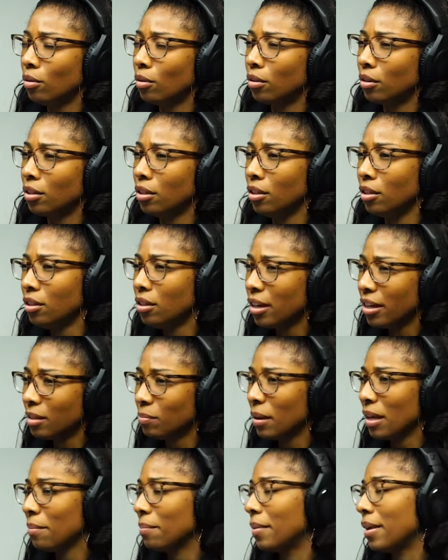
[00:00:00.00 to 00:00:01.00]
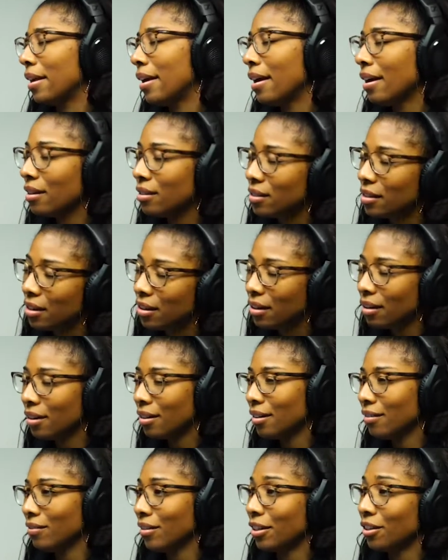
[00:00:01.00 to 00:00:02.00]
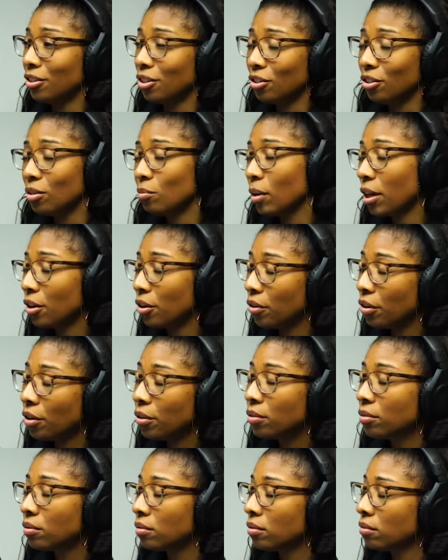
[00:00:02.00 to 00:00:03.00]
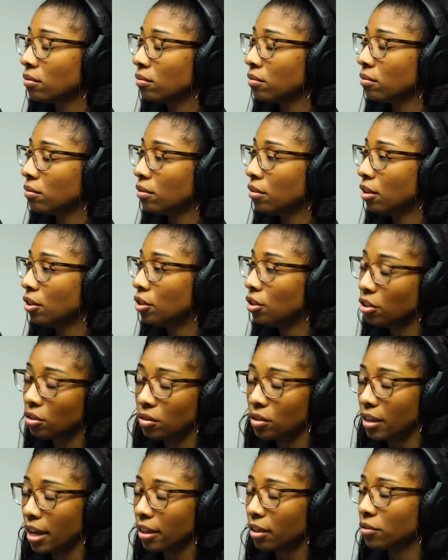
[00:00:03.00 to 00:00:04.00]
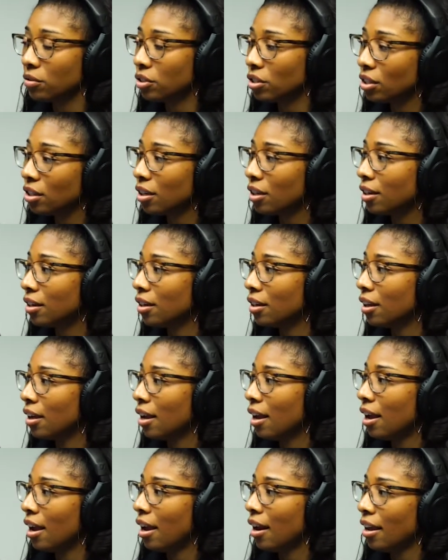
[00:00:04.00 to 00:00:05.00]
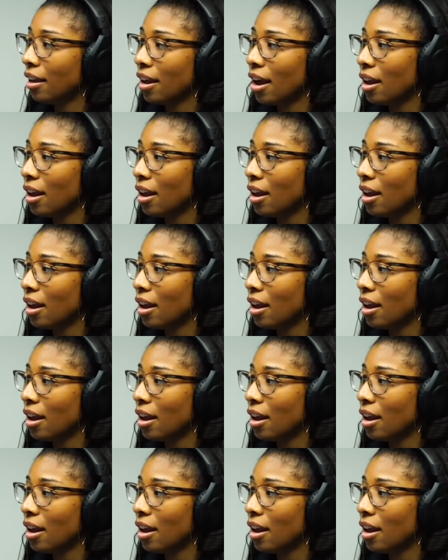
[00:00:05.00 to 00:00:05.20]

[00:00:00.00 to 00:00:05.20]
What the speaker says: can you guys buy me a house down here? And they were like, no, you can buy your own. You can do exactly what she did. And it kind